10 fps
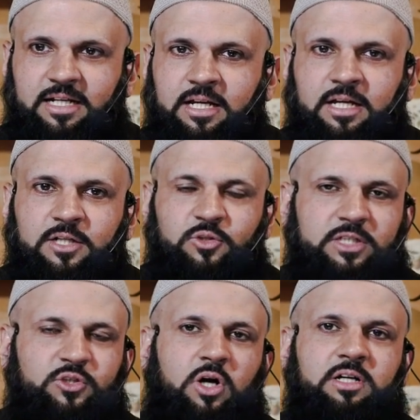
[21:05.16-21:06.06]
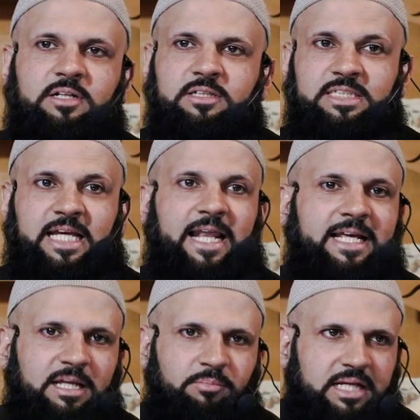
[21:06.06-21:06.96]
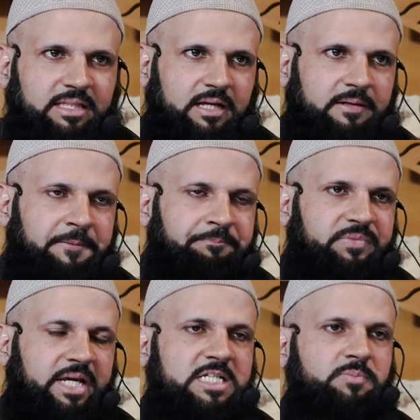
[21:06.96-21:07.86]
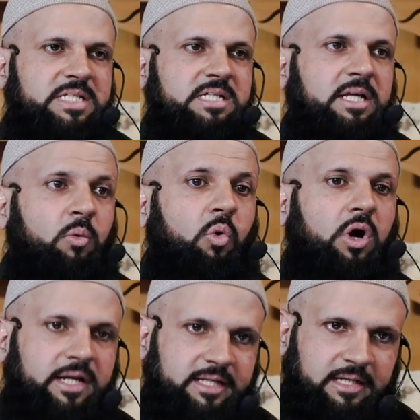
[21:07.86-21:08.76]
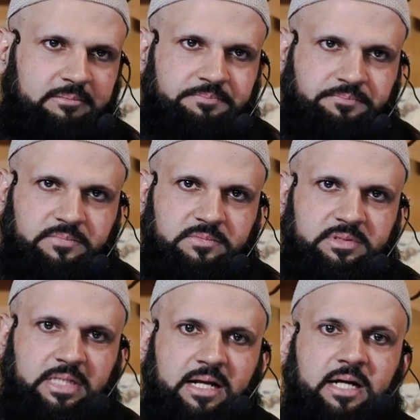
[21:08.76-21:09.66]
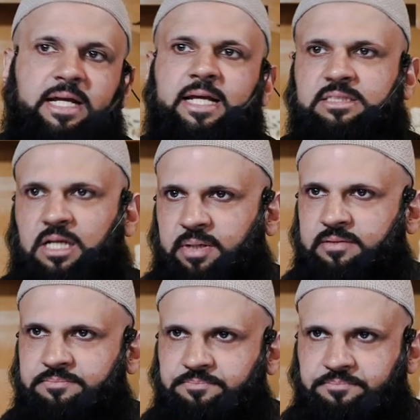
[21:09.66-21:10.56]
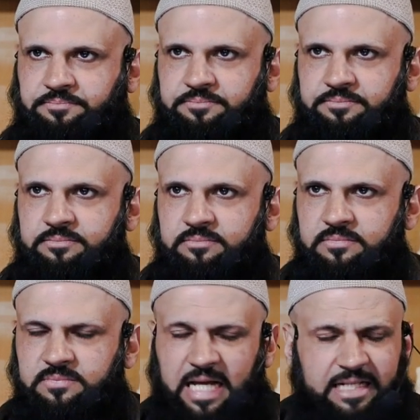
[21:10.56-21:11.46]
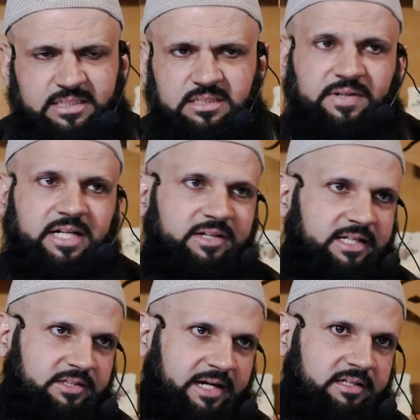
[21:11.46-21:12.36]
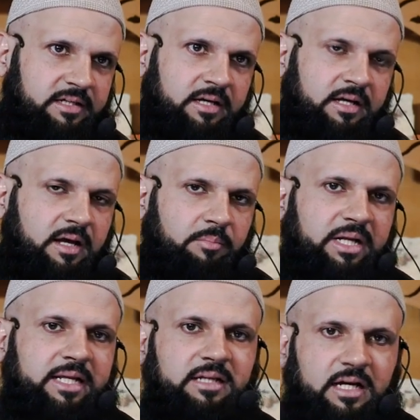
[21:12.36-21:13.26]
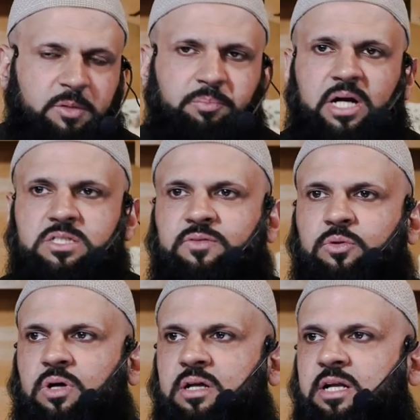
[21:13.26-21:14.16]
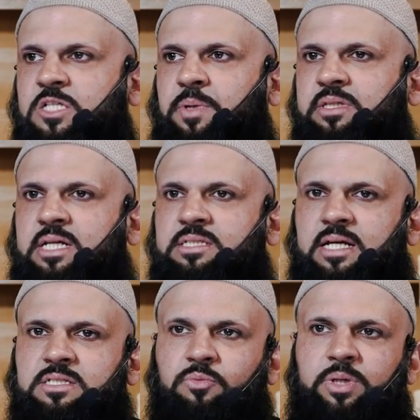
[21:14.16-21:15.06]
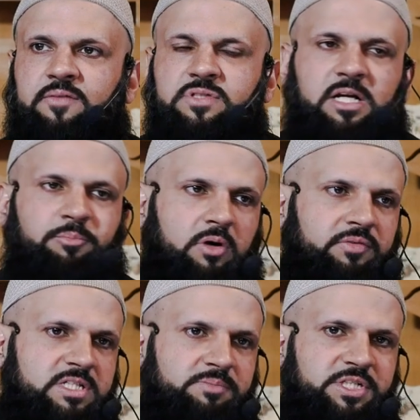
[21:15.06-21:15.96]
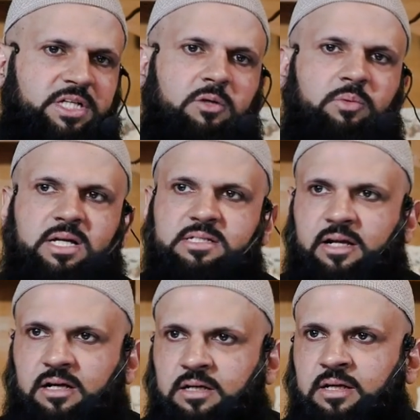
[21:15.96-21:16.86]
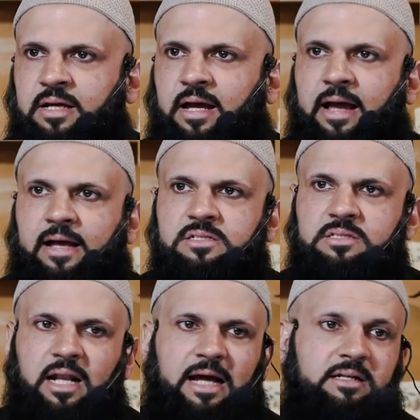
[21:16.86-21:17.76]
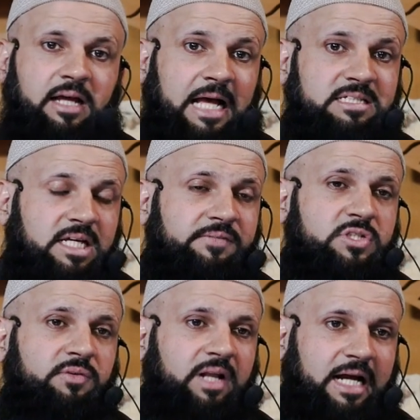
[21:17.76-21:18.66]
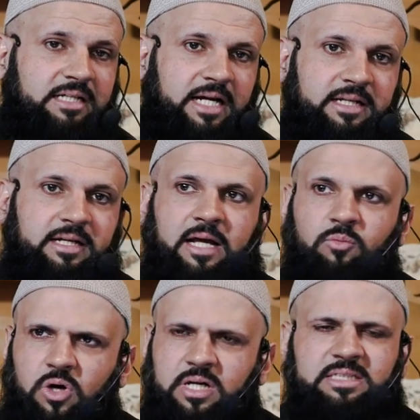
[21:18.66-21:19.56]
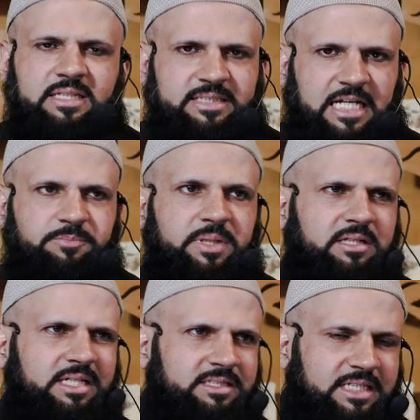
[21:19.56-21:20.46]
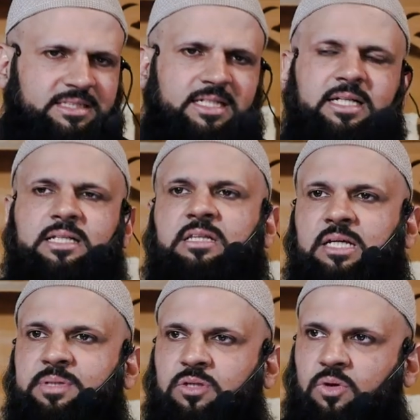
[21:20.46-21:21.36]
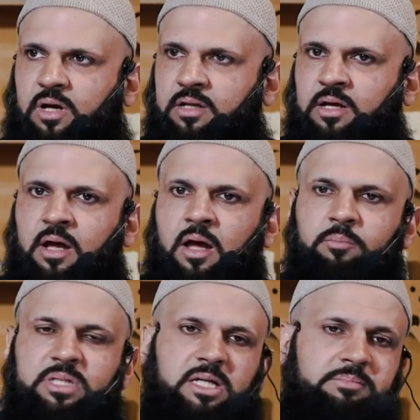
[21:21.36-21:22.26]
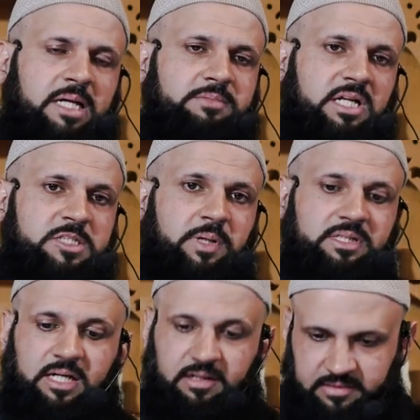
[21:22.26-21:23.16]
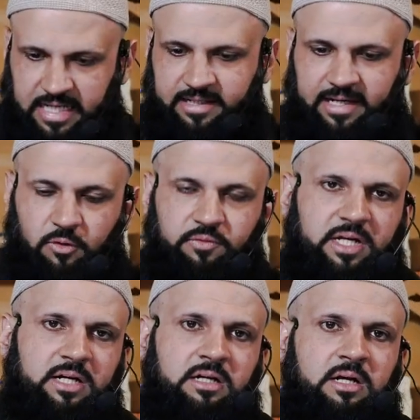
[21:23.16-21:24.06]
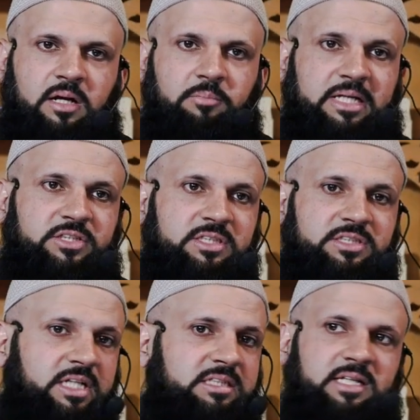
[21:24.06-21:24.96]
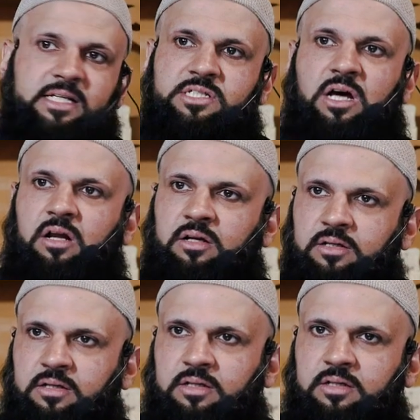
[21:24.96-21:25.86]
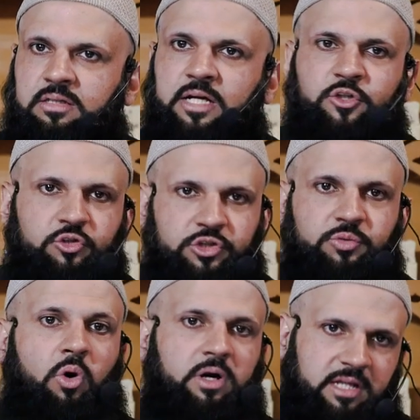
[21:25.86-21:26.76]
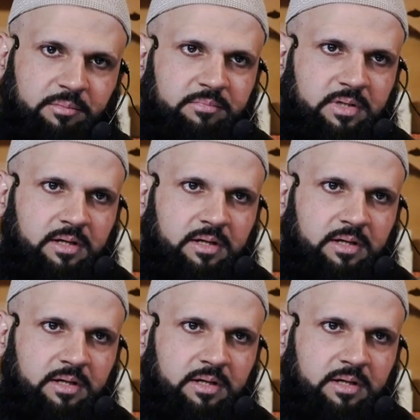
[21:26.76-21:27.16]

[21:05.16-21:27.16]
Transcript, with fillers: And so it's not scaring them like that. It is basically warning them that a day is coming. And this is a very real threat. But in other parts of the Quran, Allah subhanahu says, We have sent prophets Bashir and Nazira as glad as givers of glad tidings and warners, and this has been consistently the theme in the Quran. But sometimes Allah subhanahu like over here mentions just inzar, that you just warn them.